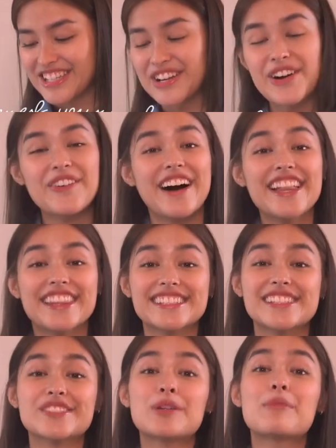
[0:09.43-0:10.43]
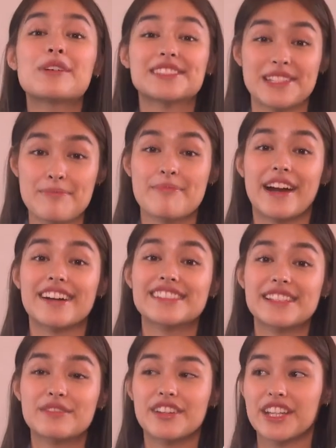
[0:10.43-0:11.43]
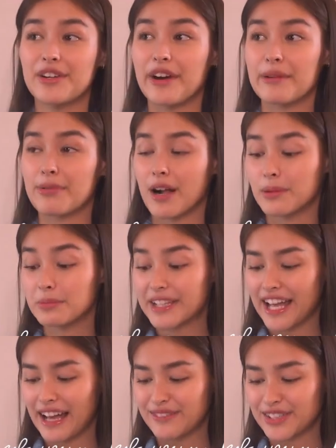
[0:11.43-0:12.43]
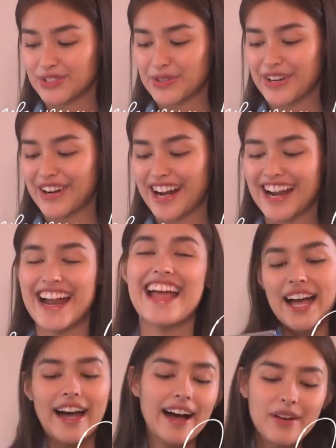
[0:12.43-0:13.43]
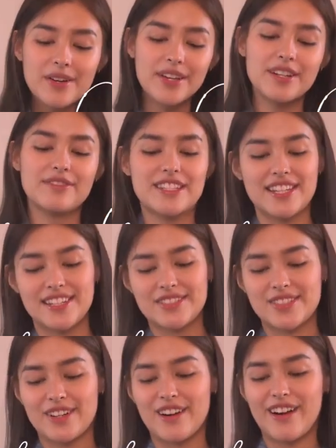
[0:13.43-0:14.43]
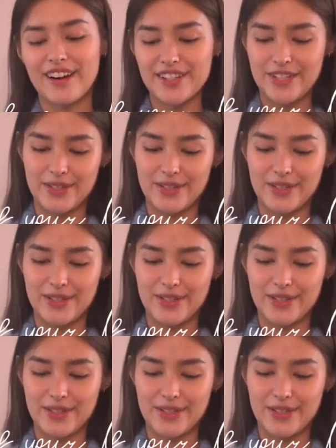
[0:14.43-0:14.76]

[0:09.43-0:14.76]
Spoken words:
you? You know what? This is the most embarrassing video I probably have on Twitter. How good of a kisser are